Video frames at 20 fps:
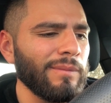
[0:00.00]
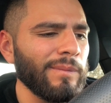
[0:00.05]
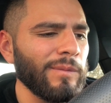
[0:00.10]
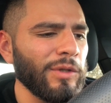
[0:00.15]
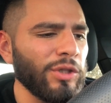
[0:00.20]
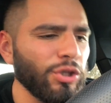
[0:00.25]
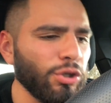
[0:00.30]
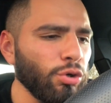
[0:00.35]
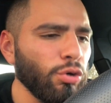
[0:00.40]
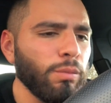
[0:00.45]

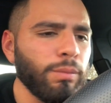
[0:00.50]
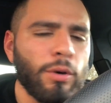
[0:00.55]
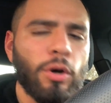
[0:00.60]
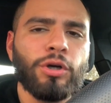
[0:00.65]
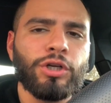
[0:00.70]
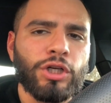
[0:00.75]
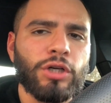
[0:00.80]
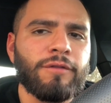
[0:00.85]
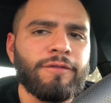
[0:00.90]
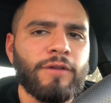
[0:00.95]

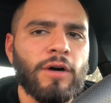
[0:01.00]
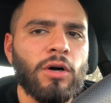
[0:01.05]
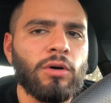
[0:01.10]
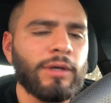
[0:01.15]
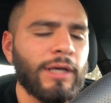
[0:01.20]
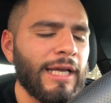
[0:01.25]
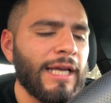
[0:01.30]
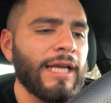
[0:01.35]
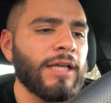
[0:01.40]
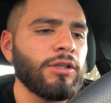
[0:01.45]

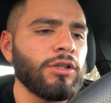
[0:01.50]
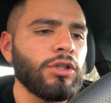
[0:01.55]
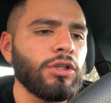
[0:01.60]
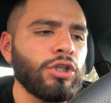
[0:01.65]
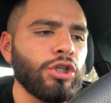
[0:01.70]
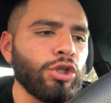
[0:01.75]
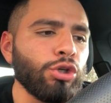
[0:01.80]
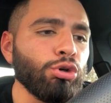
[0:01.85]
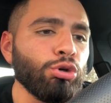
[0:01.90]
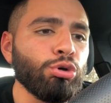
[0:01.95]

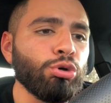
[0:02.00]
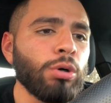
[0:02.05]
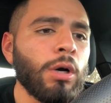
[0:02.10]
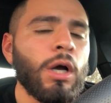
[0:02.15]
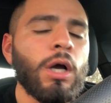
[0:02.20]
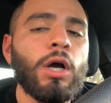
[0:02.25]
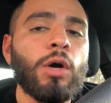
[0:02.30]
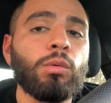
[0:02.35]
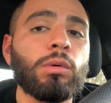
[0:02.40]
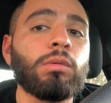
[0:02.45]
you
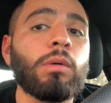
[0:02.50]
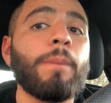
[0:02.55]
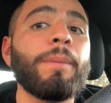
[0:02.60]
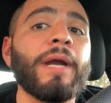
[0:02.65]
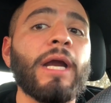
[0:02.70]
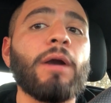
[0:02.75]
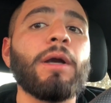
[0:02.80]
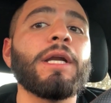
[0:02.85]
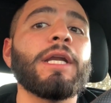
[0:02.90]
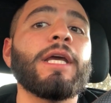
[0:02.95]
were
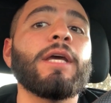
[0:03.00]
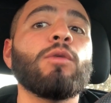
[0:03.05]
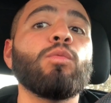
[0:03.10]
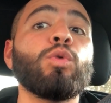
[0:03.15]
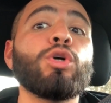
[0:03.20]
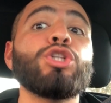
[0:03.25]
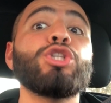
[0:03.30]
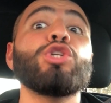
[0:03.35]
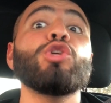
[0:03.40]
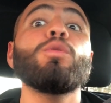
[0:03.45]
repairing it,
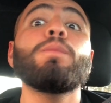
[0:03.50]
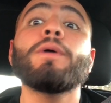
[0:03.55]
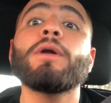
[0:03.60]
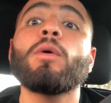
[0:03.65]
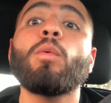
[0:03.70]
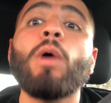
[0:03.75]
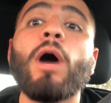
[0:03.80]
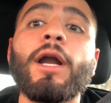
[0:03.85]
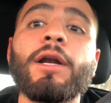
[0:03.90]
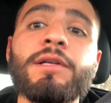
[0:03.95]
would you put a
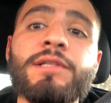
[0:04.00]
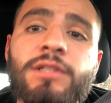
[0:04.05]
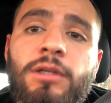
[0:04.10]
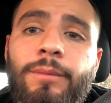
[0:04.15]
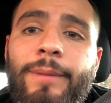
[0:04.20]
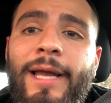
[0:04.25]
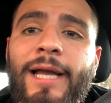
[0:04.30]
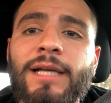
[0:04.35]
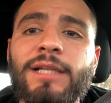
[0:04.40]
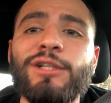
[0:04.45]
water seal
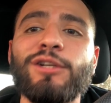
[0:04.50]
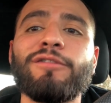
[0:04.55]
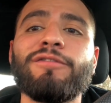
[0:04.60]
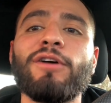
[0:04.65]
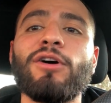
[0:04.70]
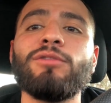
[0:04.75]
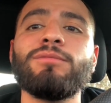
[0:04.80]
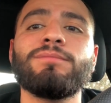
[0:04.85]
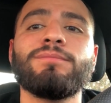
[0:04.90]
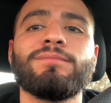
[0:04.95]
back in your
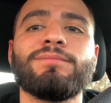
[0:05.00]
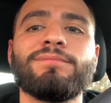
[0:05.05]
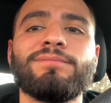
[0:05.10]
phone?